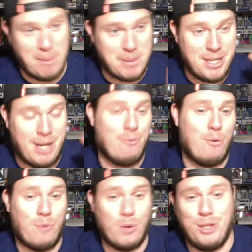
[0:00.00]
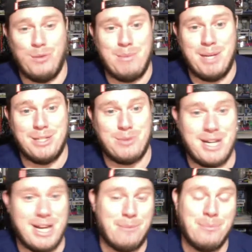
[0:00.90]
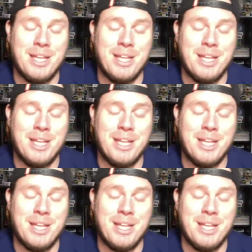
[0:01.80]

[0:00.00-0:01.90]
I've been talking for 43 minutes right now.